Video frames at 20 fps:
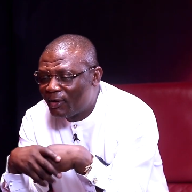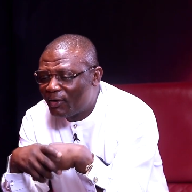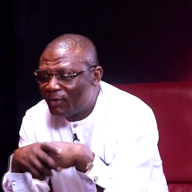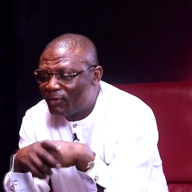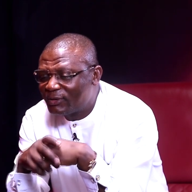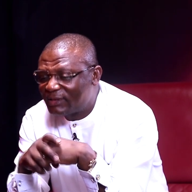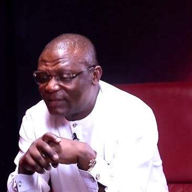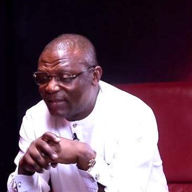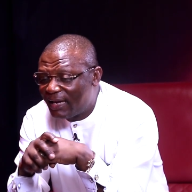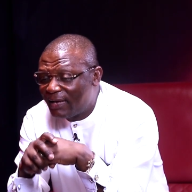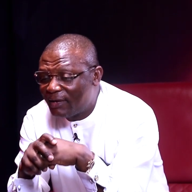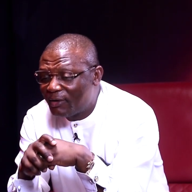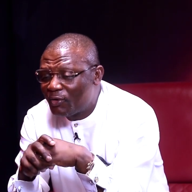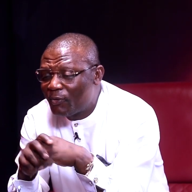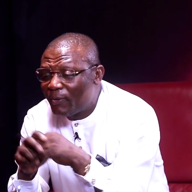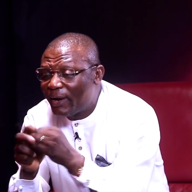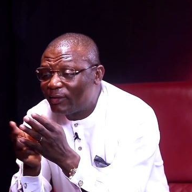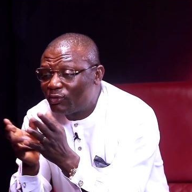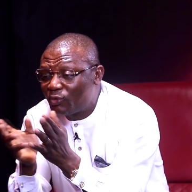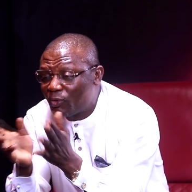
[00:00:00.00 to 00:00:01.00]
You said
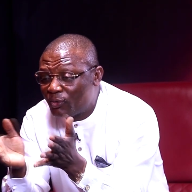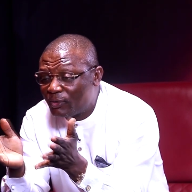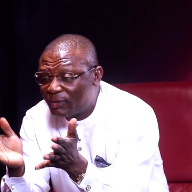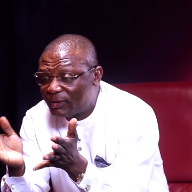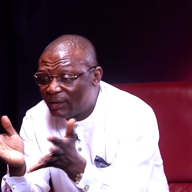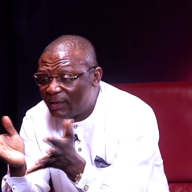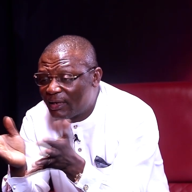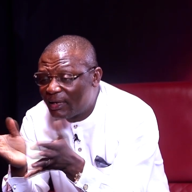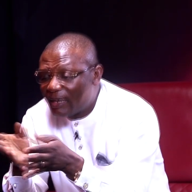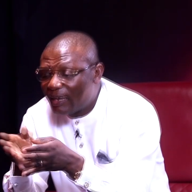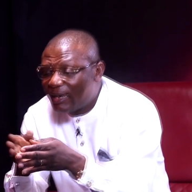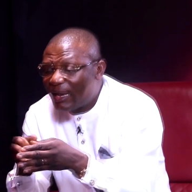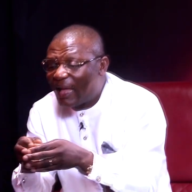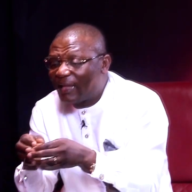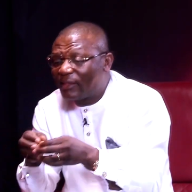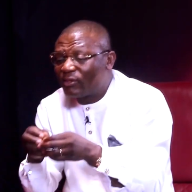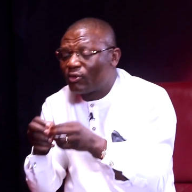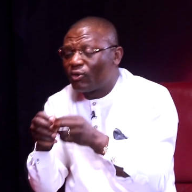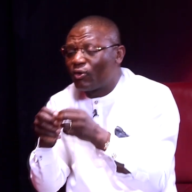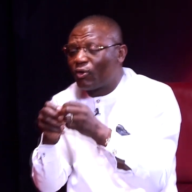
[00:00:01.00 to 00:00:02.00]
you were told
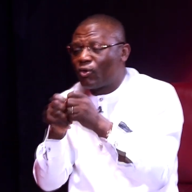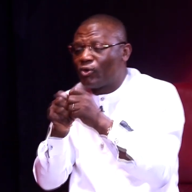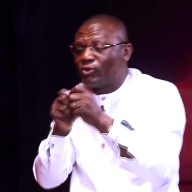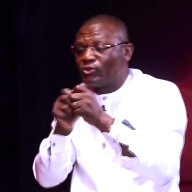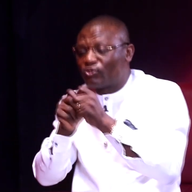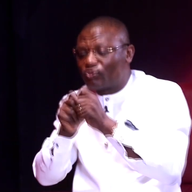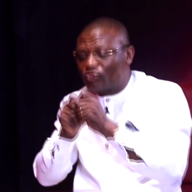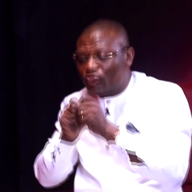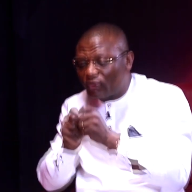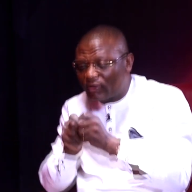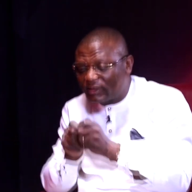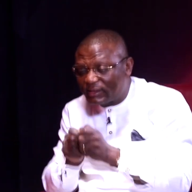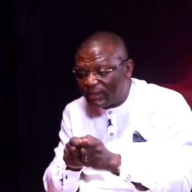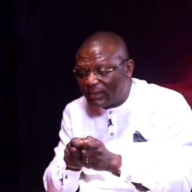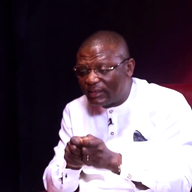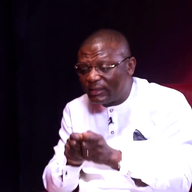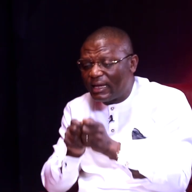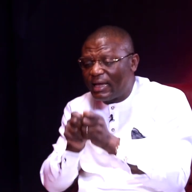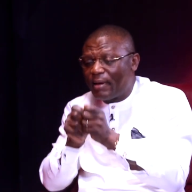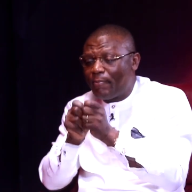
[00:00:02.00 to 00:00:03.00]
that
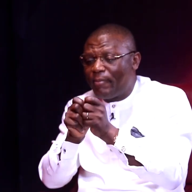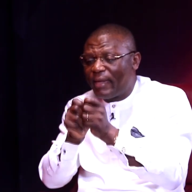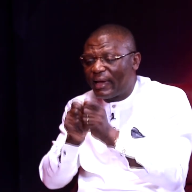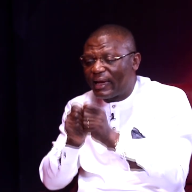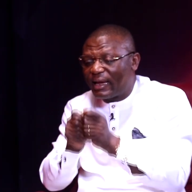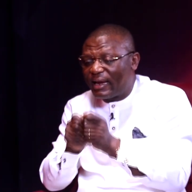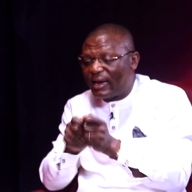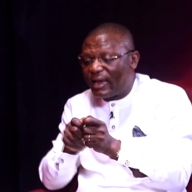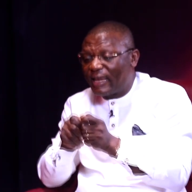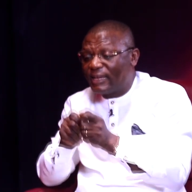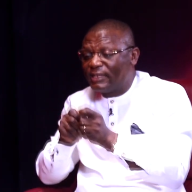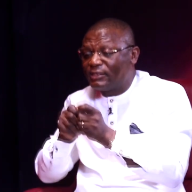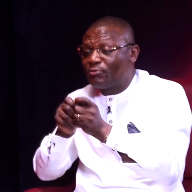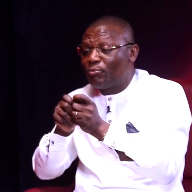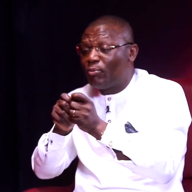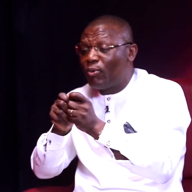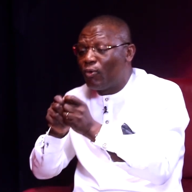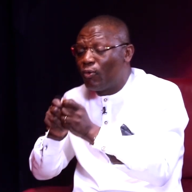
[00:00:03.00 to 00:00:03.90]
constructing a mechanized